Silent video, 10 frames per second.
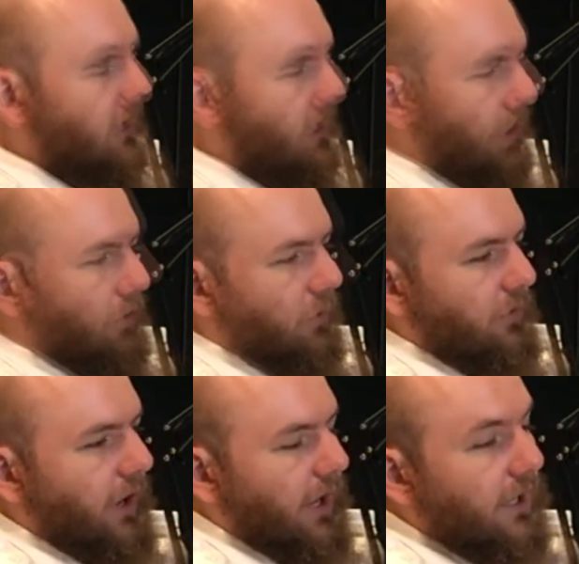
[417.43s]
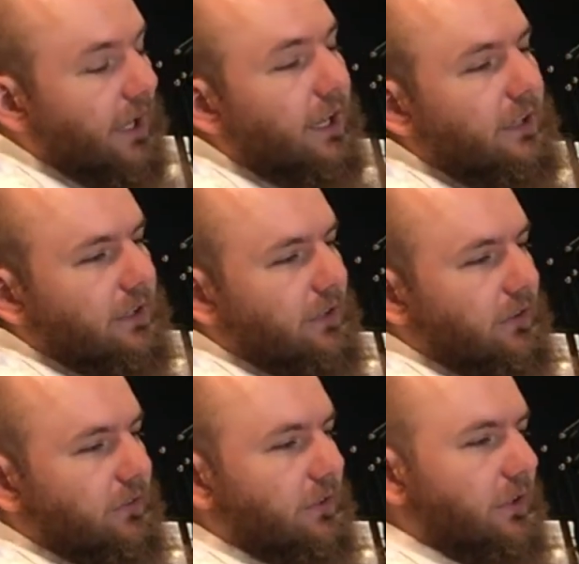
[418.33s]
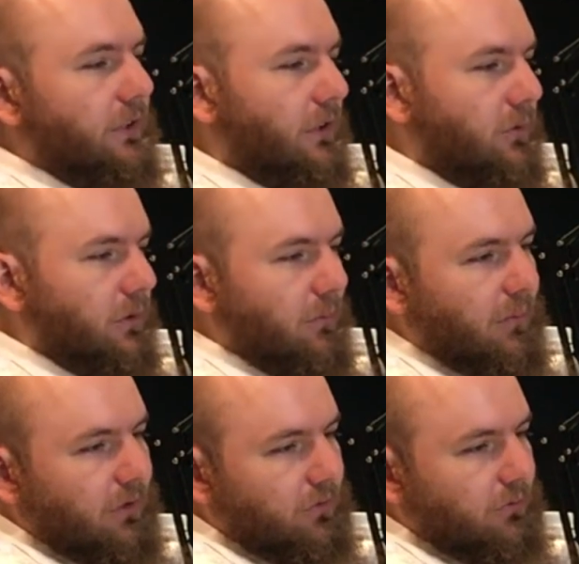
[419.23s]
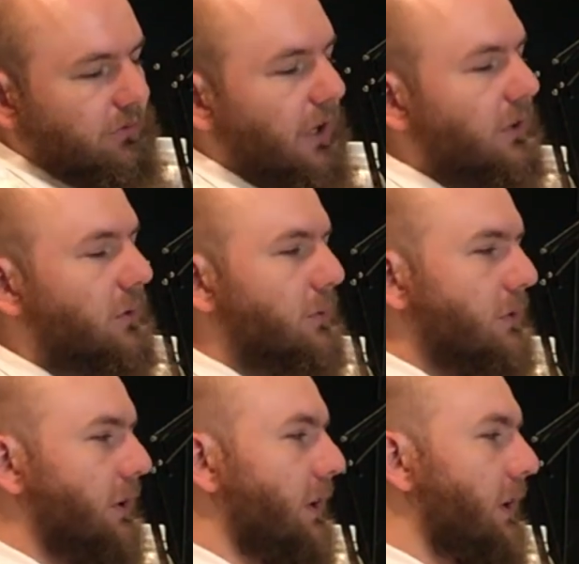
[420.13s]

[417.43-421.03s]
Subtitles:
They took dry clay, they distilled it into the base of sandalwood,